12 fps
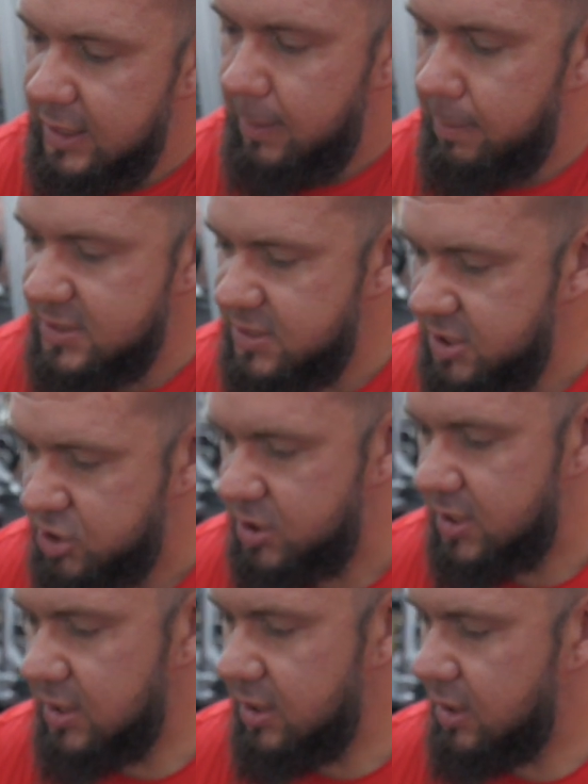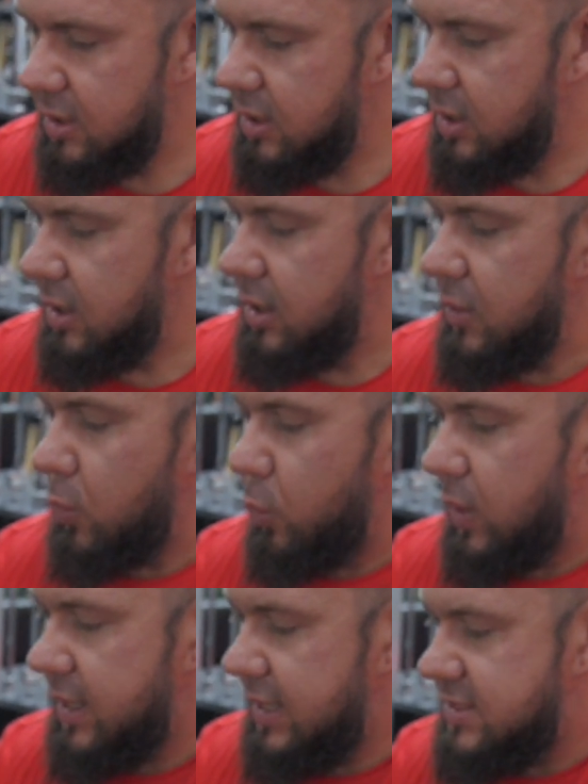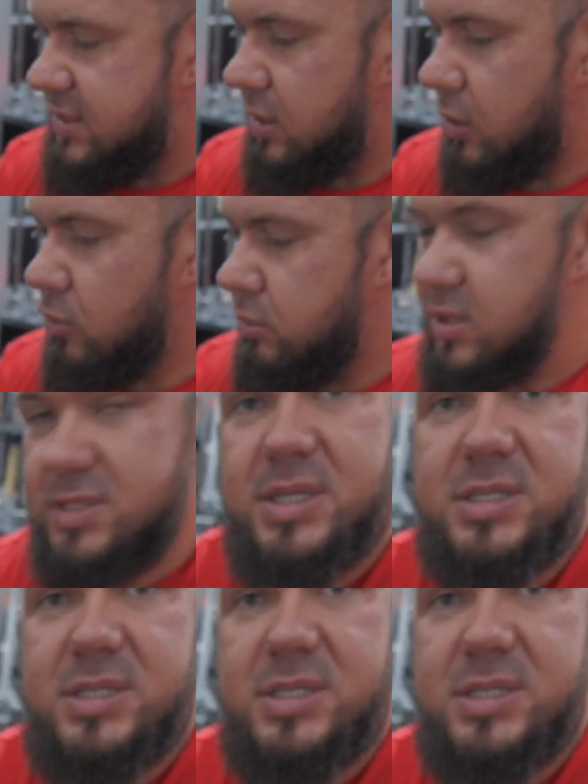the position when it's almost the